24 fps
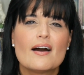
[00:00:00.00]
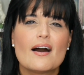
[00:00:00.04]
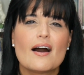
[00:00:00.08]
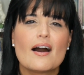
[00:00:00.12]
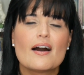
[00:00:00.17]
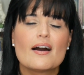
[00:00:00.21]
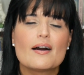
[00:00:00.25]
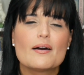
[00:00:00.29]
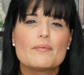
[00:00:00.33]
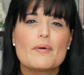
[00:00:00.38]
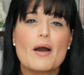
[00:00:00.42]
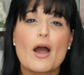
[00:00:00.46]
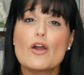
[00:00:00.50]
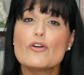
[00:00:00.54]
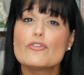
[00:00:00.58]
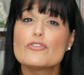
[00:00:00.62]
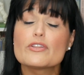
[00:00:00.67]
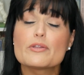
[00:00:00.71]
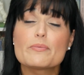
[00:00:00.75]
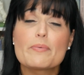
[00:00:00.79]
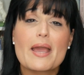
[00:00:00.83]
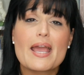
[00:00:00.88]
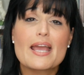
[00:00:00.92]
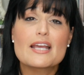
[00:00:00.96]
Over
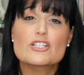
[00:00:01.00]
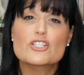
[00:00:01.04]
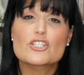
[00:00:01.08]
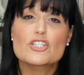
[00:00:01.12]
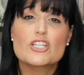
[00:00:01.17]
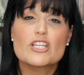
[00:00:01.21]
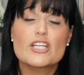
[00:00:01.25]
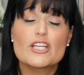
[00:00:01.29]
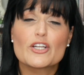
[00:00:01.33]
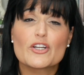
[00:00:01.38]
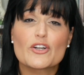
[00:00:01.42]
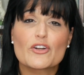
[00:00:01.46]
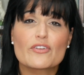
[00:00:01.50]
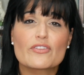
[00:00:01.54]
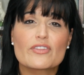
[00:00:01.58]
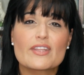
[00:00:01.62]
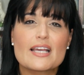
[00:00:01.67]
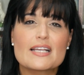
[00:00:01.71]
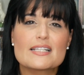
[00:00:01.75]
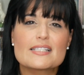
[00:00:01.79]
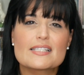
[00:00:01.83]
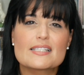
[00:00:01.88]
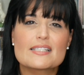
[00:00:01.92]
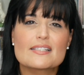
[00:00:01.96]
the past year,
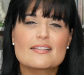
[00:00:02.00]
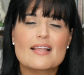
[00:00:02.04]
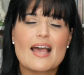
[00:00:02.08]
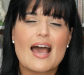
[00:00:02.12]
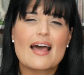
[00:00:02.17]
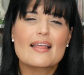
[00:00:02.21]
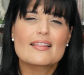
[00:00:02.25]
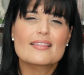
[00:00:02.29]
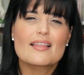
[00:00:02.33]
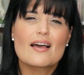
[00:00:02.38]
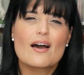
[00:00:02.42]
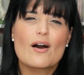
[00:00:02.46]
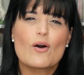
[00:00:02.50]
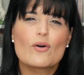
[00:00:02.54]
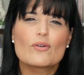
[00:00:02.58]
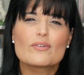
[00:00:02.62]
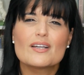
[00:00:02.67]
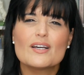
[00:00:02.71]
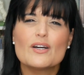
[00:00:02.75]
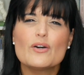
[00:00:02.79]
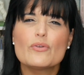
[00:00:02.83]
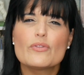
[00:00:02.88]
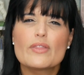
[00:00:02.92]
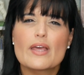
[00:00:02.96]
I thought,
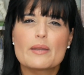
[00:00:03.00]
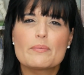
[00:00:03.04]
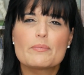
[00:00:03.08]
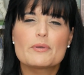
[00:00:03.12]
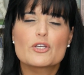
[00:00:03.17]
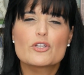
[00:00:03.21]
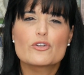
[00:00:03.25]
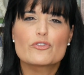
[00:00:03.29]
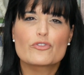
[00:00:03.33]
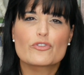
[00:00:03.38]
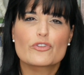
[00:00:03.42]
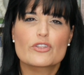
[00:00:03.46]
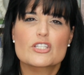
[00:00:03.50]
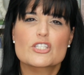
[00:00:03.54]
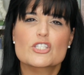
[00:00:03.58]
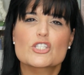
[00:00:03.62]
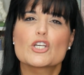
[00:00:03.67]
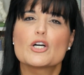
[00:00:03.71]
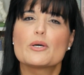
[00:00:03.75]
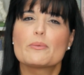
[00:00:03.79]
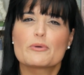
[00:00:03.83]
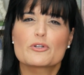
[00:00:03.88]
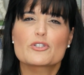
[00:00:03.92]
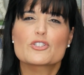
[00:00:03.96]
oh, that'd be good for the
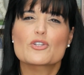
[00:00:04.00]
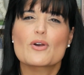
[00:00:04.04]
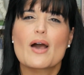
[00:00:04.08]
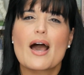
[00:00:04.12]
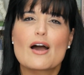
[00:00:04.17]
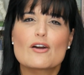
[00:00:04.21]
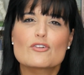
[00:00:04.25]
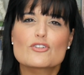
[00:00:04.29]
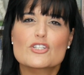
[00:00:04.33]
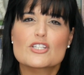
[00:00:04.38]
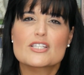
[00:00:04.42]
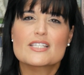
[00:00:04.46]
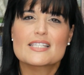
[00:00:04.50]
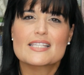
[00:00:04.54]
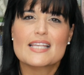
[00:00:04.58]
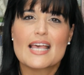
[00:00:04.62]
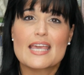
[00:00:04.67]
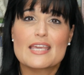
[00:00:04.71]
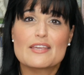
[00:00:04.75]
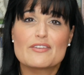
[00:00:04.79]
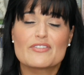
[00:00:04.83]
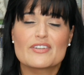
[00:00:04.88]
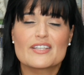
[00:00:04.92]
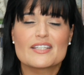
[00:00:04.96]
summer, so I'll just
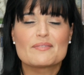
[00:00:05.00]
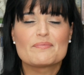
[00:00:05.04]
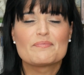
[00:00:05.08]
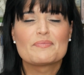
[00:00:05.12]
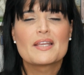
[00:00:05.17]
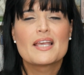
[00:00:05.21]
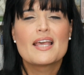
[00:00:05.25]
save it.